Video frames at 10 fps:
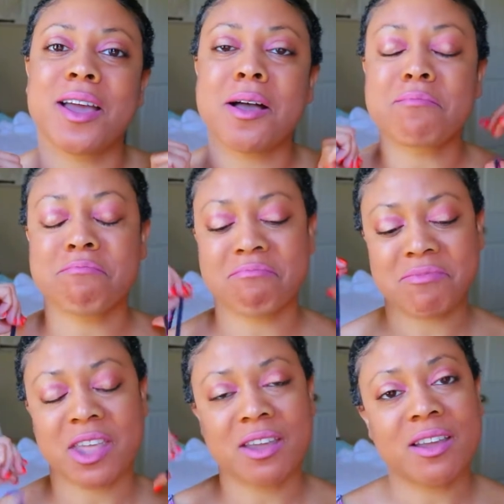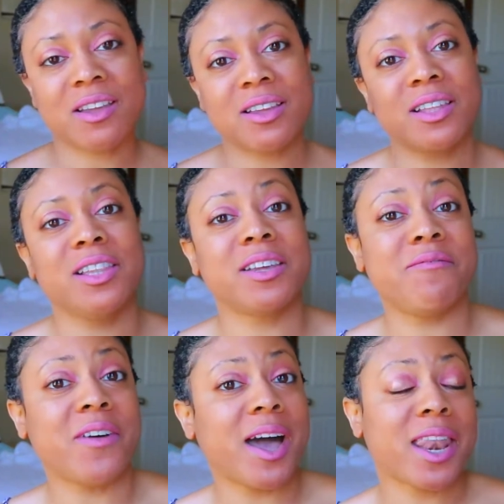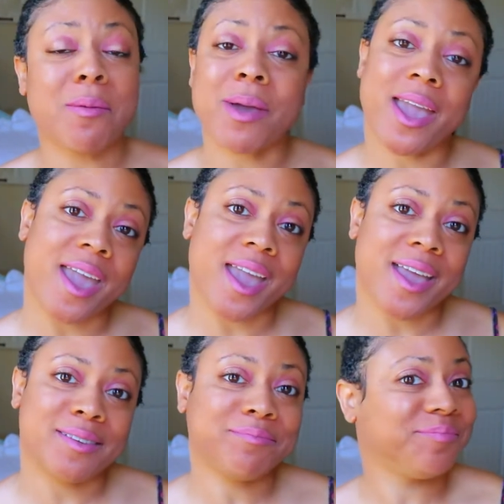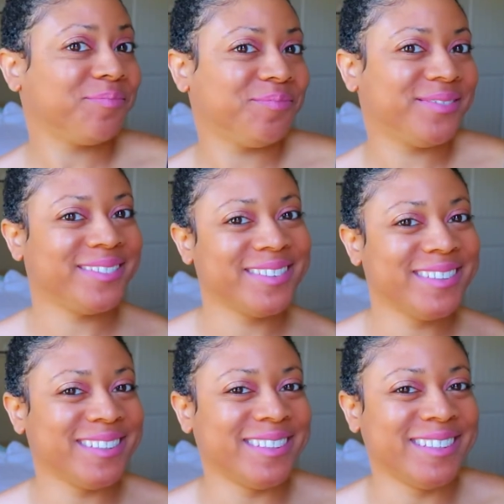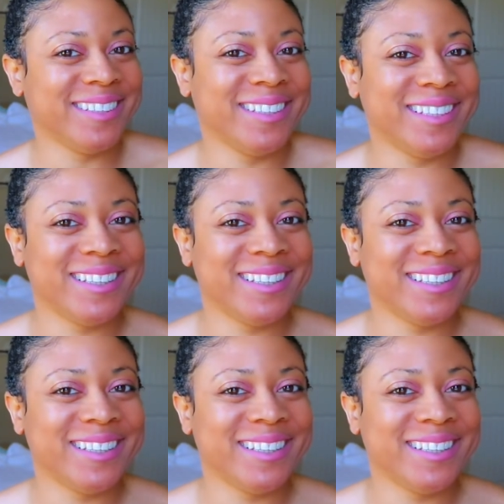uh, looking fine, I might add.